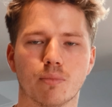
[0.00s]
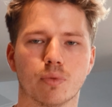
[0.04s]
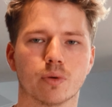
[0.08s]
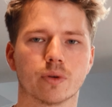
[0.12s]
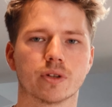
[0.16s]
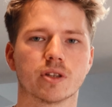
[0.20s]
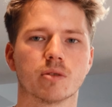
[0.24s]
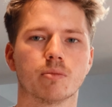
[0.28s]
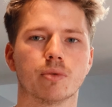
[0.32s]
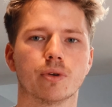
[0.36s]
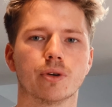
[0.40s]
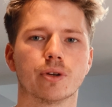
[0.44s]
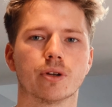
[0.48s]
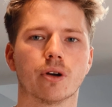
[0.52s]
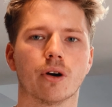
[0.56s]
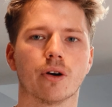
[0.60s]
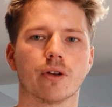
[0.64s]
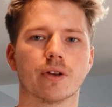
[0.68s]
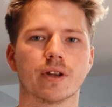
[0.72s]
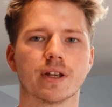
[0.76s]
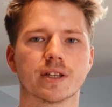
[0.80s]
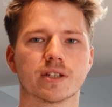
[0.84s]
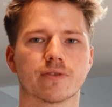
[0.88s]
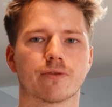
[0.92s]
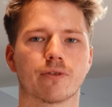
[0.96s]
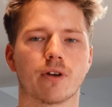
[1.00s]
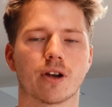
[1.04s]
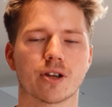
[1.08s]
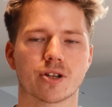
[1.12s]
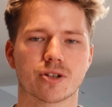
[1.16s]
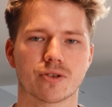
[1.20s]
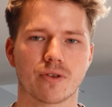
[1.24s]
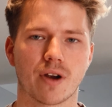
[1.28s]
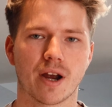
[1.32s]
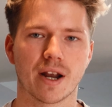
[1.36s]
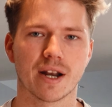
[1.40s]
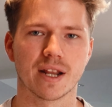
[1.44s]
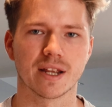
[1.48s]
Putting the boot on, it's
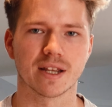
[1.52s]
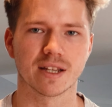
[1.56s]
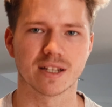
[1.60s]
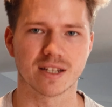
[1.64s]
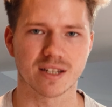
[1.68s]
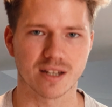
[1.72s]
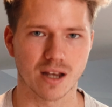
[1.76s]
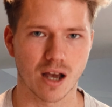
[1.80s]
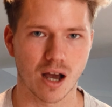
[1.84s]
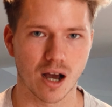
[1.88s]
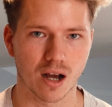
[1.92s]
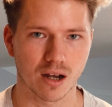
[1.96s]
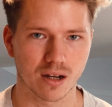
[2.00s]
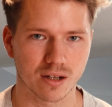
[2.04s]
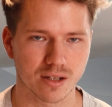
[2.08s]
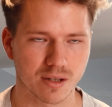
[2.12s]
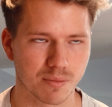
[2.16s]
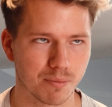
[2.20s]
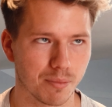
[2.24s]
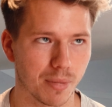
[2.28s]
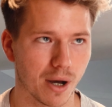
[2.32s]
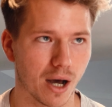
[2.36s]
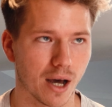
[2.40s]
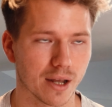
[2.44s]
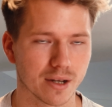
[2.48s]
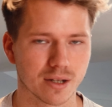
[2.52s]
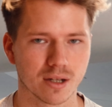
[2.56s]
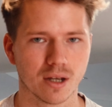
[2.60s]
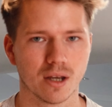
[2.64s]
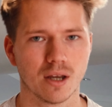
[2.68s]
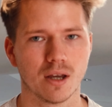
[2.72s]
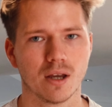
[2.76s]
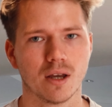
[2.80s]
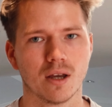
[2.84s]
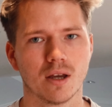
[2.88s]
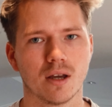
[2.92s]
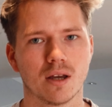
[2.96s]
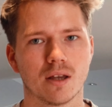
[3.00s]
frustrating, it sucks, but
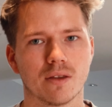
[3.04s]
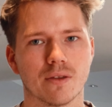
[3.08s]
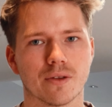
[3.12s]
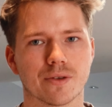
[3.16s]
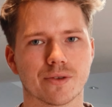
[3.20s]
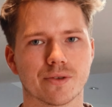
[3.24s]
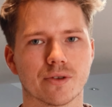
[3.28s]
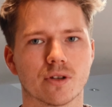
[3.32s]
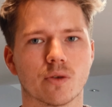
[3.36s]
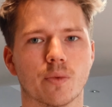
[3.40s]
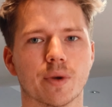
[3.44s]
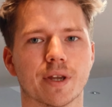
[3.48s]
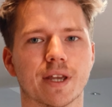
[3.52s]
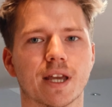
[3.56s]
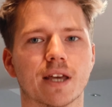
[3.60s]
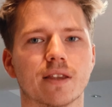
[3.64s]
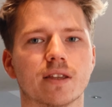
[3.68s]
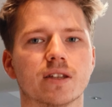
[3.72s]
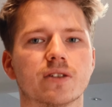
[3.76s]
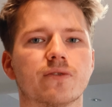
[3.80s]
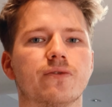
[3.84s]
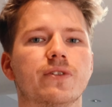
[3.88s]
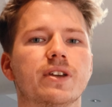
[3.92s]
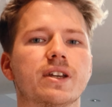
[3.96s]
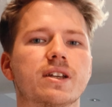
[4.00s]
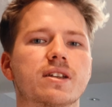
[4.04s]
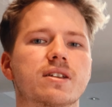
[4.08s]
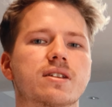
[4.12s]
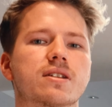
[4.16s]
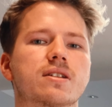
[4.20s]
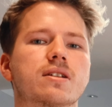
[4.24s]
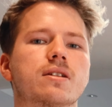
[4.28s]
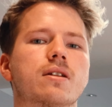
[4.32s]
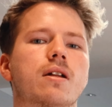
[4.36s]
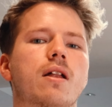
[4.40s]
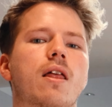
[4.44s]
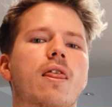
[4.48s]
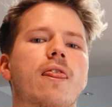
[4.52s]
the sooner we can get this
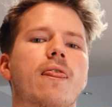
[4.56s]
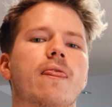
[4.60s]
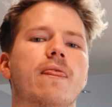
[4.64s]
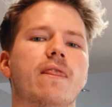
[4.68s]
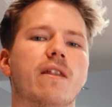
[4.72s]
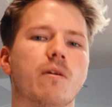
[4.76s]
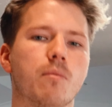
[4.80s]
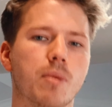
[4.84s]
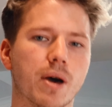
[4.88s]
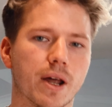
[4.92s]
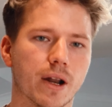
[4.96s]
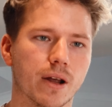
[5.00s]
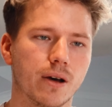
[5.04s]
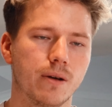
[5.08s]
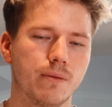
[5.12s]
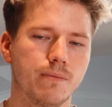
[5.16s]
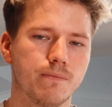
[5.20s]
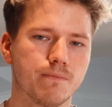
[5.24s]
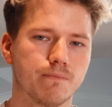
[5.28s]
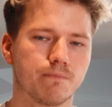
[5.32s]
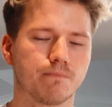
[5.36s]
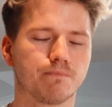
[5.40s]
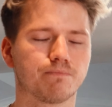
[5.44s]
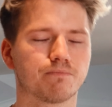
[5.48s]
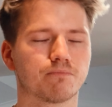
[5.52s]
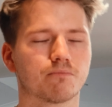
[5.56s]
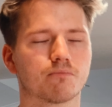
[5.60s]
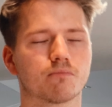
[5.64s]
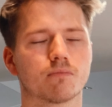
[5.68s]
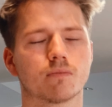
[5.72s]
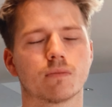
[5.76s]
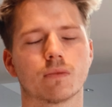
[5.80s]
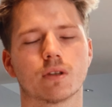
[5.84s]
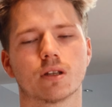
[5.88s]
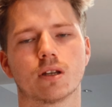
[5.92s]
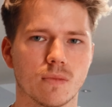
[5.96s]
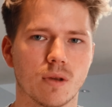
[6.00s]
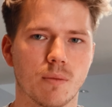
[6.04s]
fixed, the better.
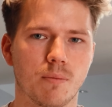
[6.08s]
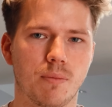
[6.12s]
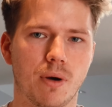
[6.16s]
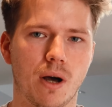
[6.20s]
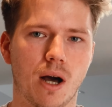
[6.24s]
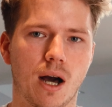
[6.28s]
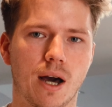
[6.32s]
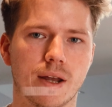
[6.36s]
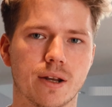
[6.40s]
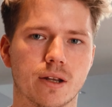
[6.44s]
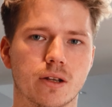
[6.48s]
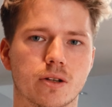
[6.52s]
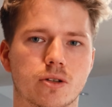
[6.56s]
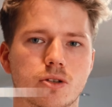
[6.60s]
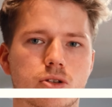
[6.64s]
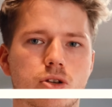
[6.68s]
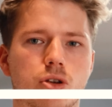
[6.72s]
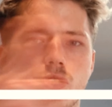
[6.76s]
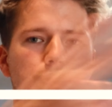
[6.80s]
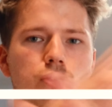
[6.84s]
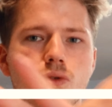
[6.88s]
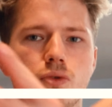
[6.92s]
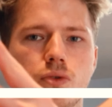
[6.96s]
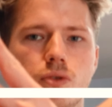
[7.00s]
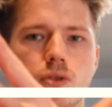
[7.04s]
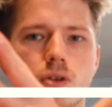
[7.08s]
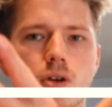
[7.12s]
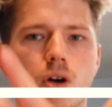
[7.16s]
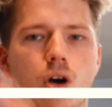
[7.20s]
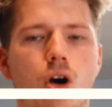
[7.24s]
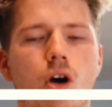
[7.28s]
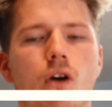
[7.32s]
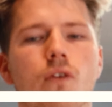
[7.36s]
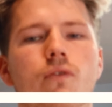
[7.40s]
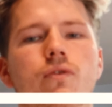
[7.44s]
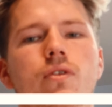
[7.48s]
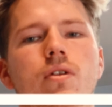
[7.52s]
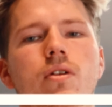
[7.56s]
Part 2
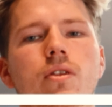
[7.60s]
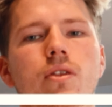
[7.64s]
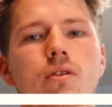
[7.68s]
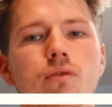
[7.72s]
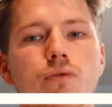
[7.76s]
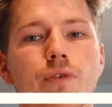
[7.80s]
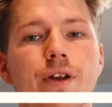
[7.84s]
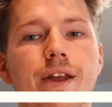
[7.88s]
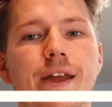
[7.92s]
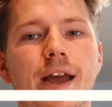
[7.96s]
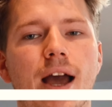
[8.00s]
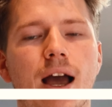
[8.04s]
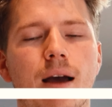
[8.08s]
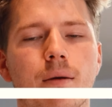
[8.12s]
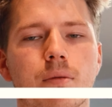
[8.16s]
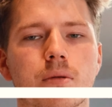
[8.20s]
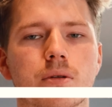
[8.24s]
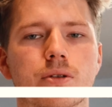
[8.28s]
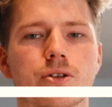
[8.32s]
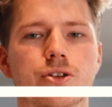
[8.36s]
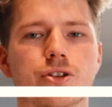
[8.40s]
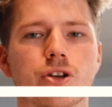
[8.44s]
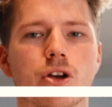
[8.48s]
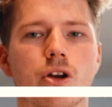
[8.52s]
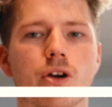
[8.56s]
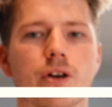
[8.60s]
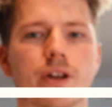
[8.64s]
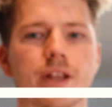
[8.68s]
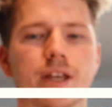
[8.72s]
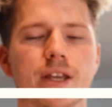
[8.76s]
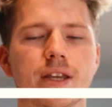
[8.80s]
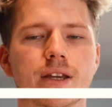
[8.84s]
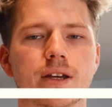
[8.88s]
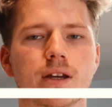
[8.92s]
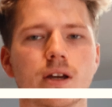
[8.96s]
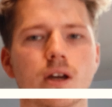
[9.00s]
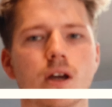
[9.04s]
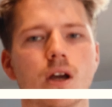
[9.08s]
of the rehab
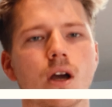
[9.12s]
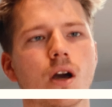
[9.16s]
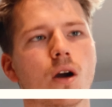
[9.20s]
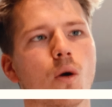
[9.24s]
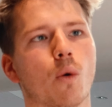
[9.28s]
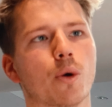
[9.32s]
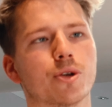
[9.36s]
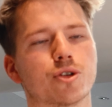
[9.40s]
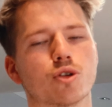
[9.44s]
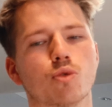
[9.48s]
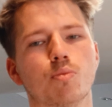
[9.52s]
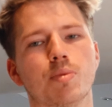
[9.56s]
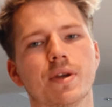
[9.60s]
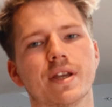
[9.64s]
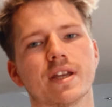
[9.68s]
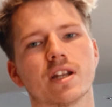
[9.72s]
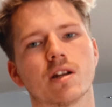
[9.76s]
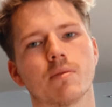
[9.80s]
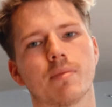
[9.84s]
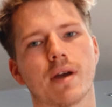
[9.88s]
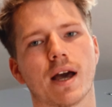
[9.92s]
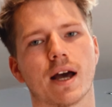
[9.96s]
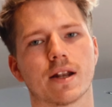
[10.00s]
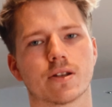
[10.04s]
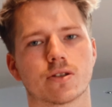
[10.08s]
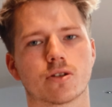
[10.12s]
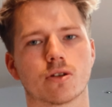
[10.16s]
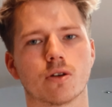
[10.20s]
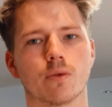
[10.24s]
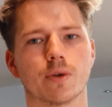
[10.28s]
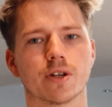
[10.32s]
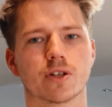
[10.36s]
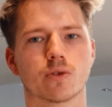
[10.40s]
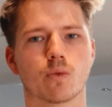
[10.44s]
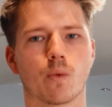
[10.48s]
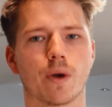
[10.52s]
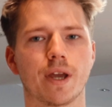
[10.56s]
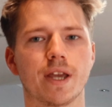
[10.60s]
journey, which will be in about
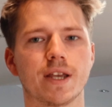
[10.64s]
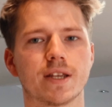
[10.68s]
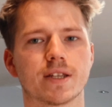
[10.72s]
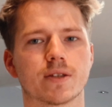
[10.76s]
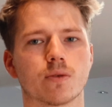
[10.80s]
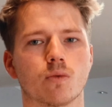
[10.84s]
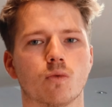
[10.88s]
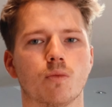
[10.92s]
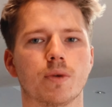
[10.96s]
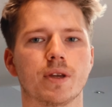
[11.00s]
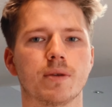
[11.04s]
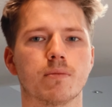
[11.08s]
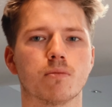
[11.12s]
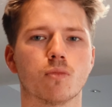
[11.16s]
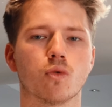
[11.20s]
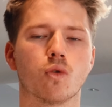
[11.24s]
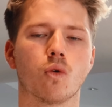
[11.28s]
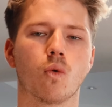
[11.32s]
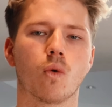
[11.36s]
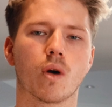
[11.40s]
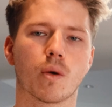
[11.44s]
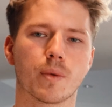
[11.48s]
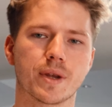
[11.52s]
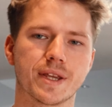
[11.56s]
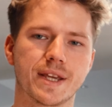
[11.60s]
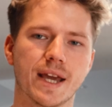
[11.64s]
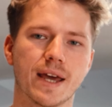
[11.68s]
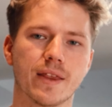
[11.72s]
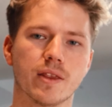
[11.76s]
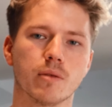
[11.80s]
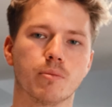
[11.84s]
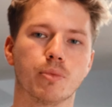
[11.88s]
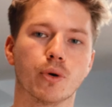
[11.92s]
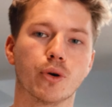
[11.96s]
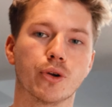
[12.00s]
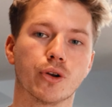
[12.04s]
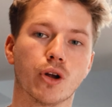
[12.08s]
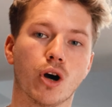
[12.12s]
2-ish weeks, will be more where we get the
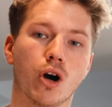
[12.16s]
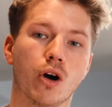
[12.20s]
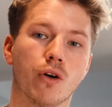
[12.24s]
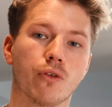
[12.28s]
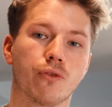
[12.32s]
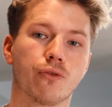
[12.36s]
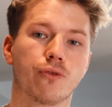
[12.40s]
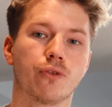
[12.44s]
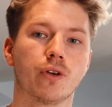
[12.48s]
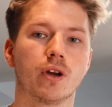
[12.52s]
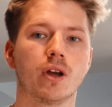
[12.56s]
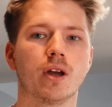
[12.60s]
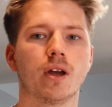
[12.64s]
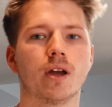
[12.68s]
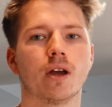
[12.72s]
boot off